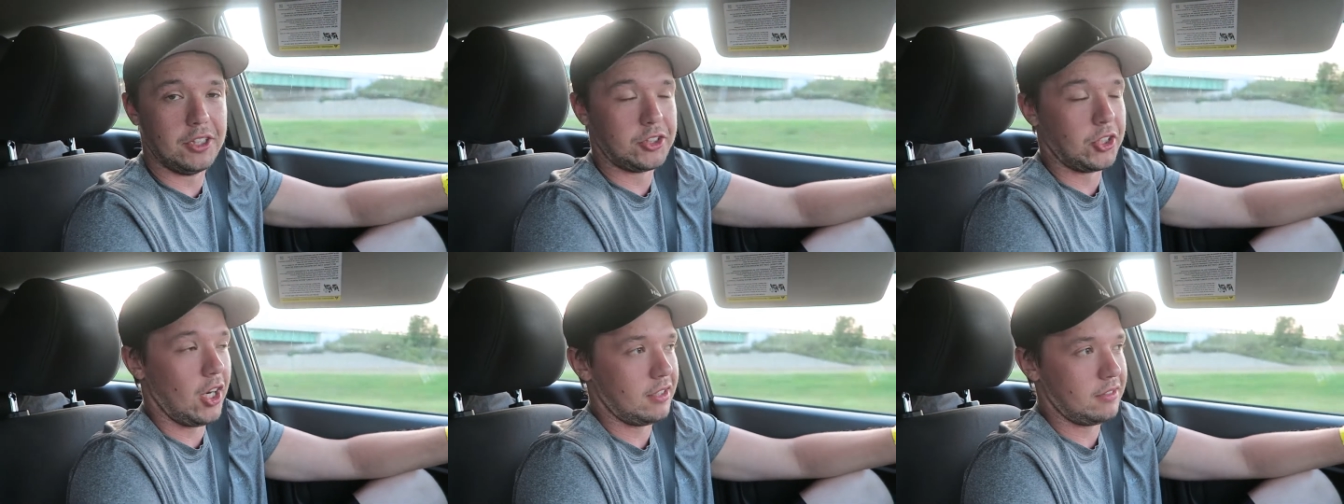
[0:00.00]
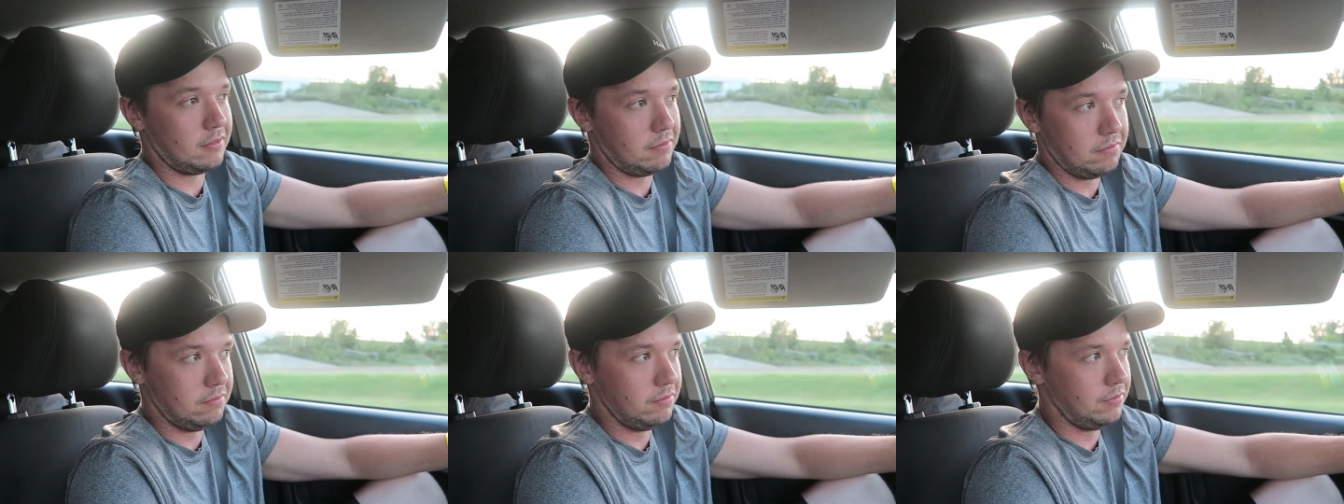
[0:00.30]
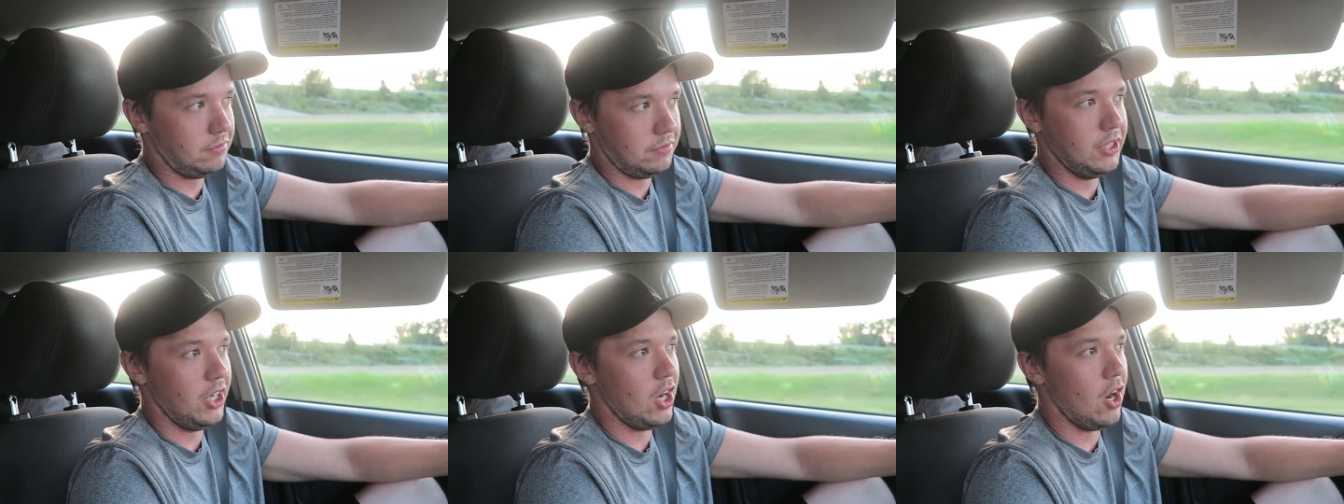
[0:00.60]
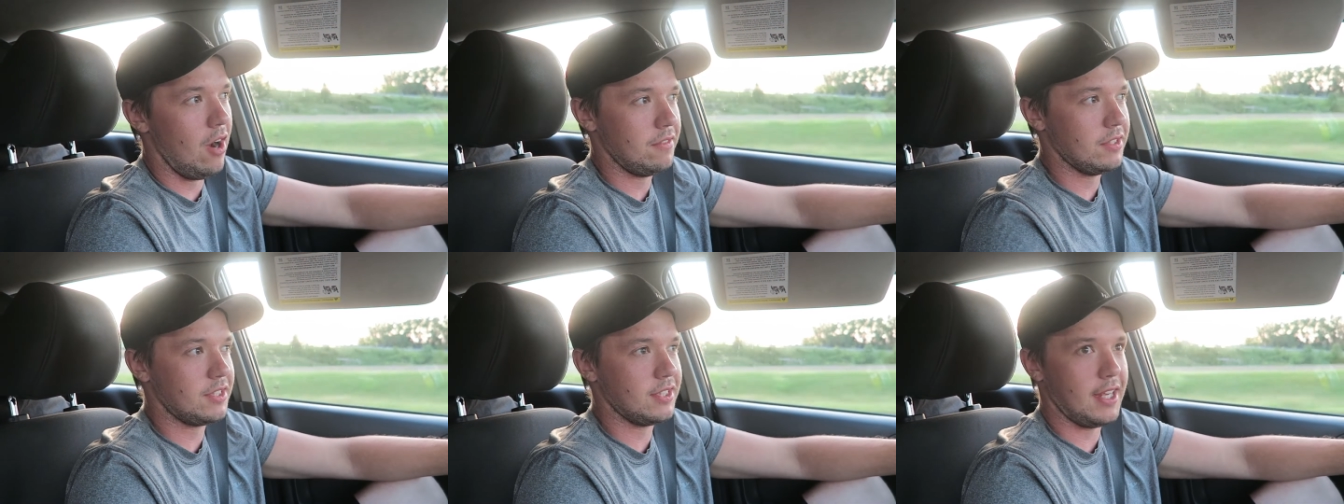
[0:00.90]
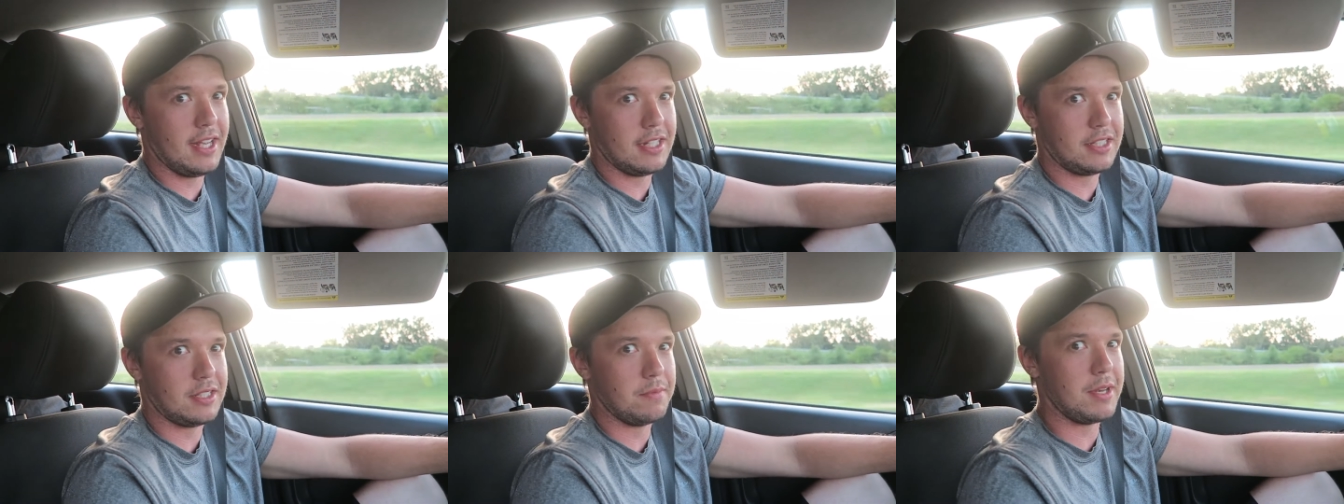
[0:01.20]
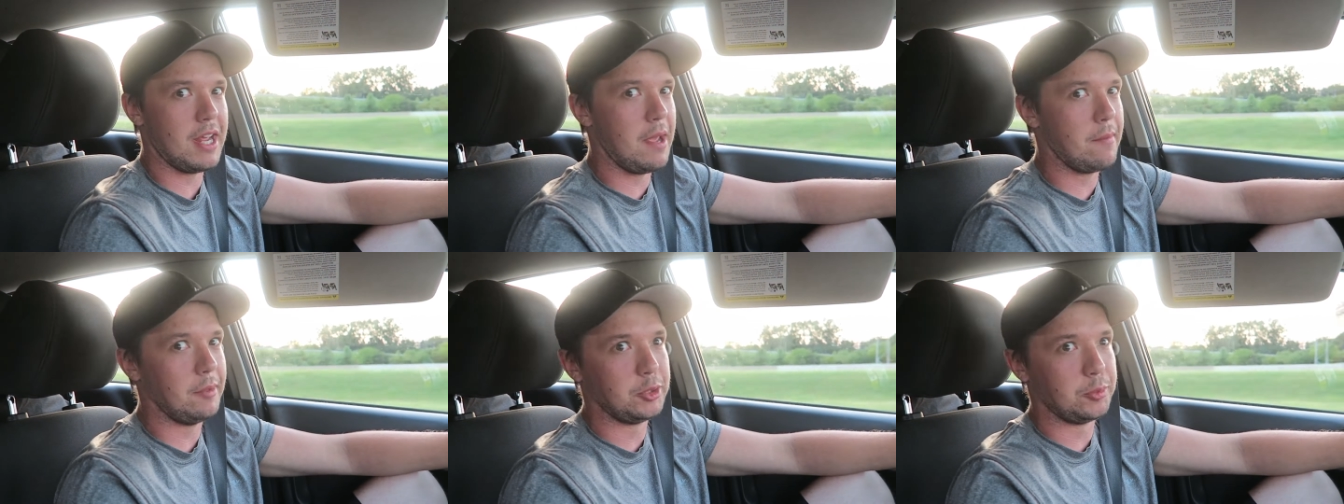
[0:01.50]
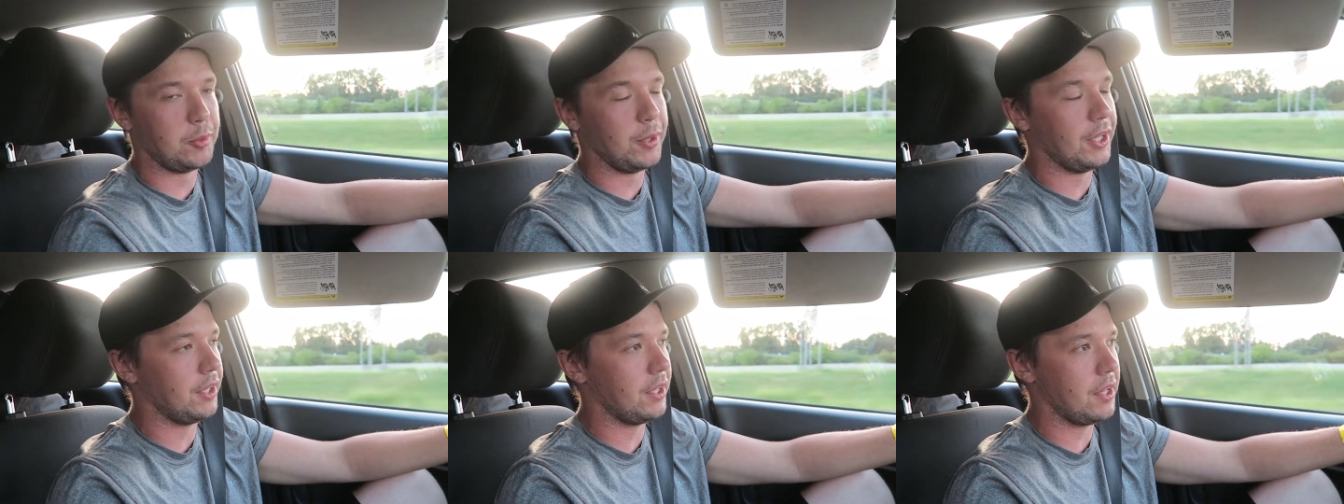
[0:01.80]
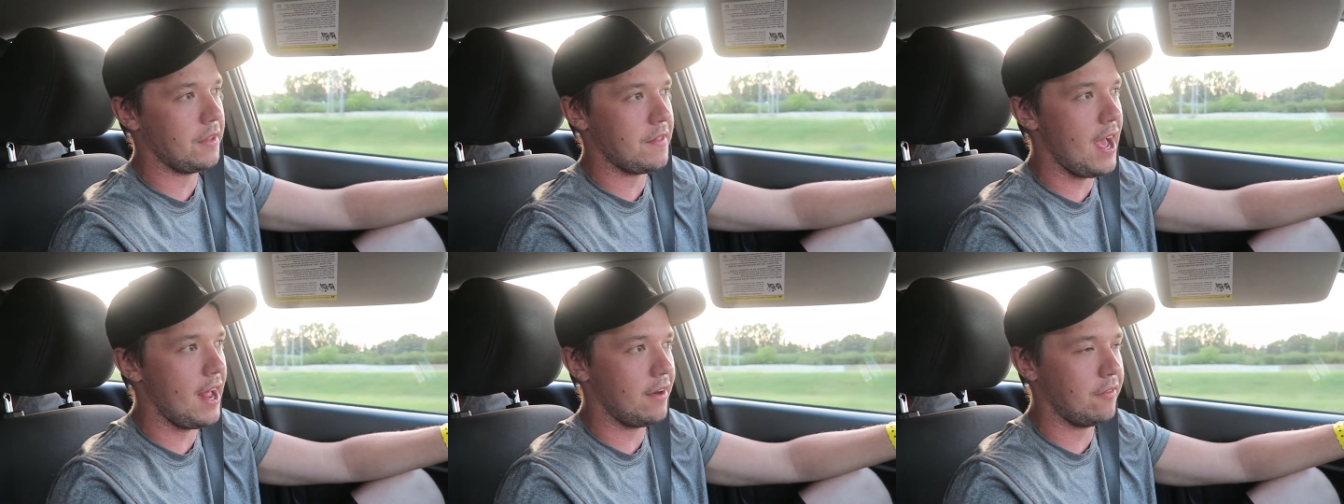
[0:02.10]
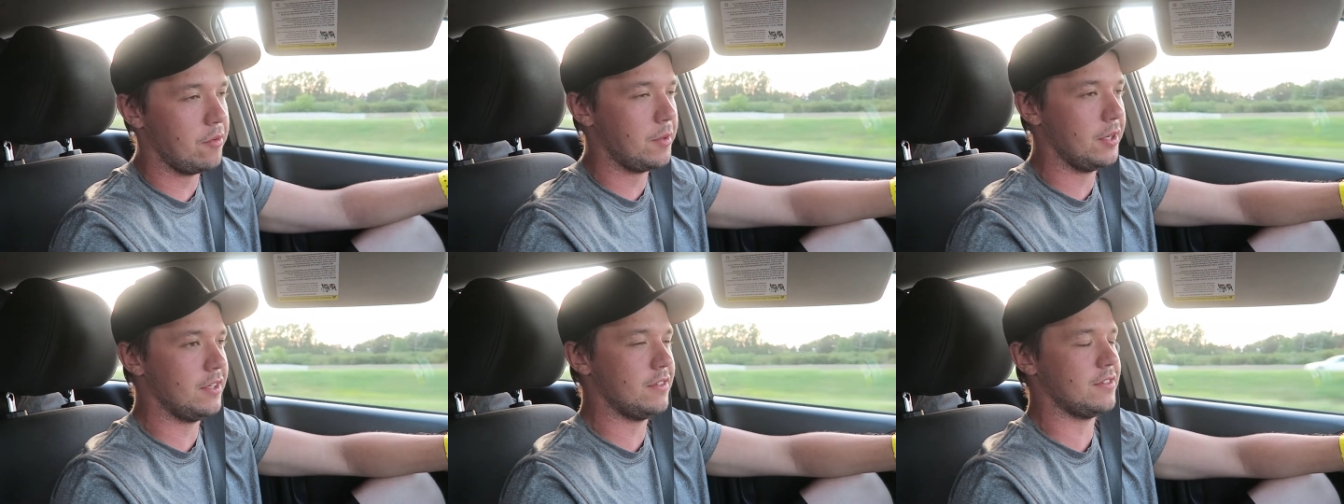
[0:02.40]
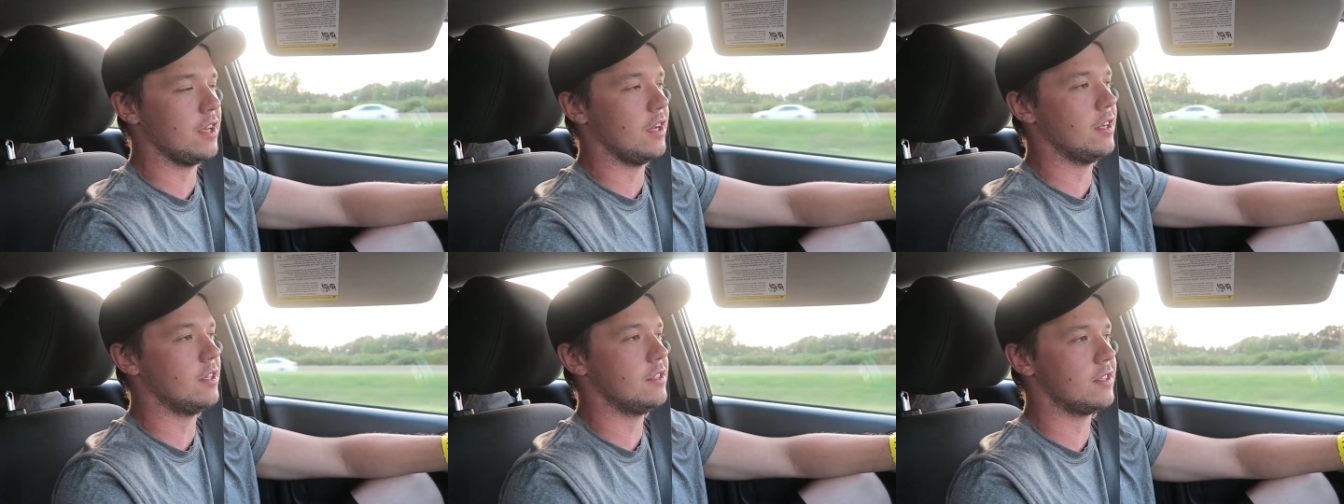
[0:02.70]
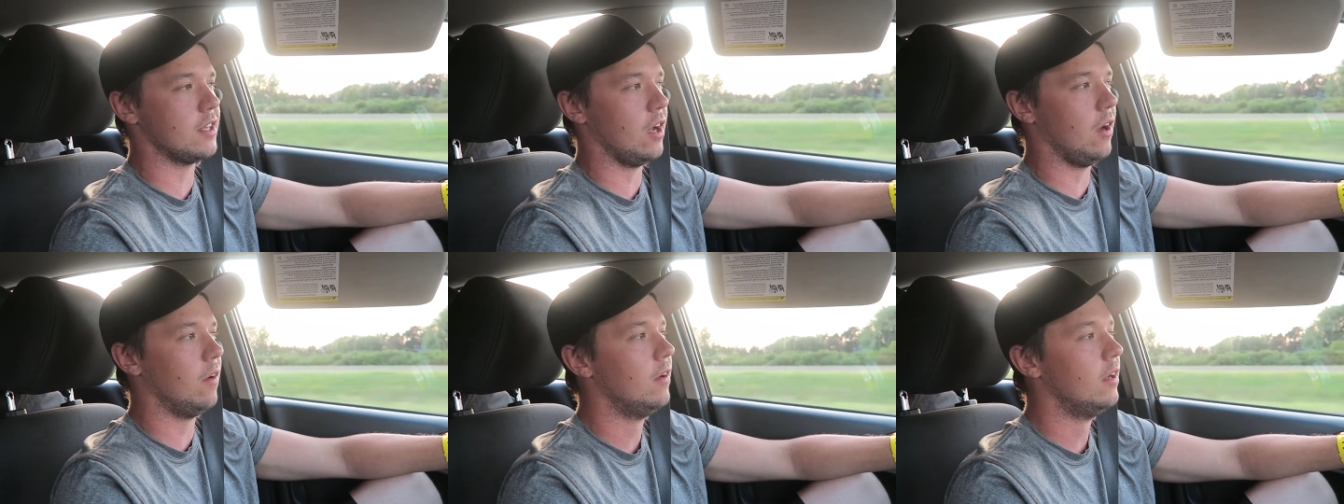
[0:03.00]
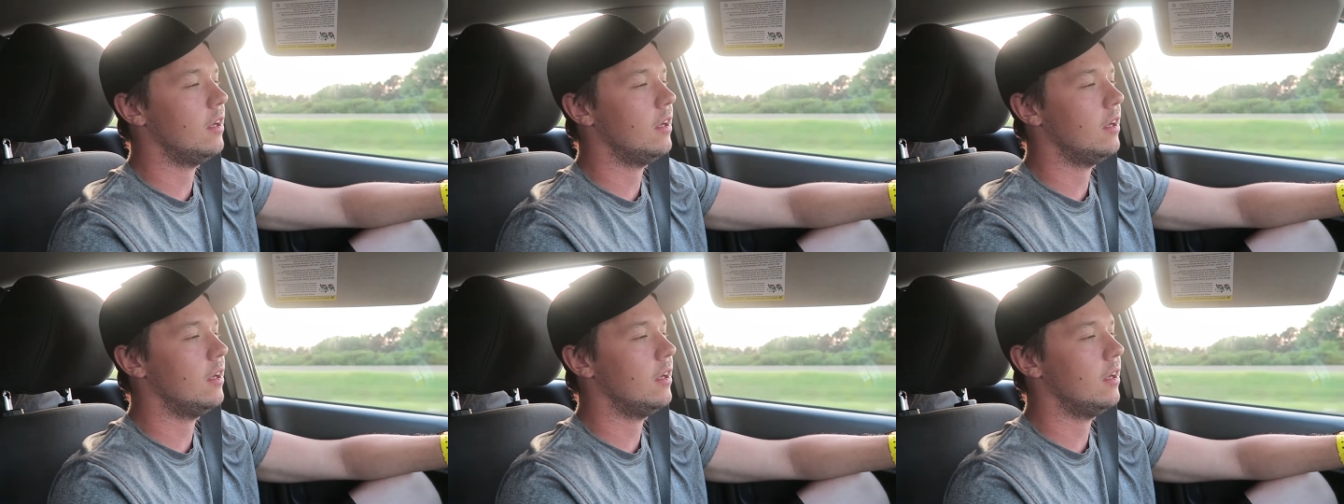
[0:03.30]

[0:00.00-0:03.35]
The truck, you know, obviously has some damage, but other than that, everybody's good. So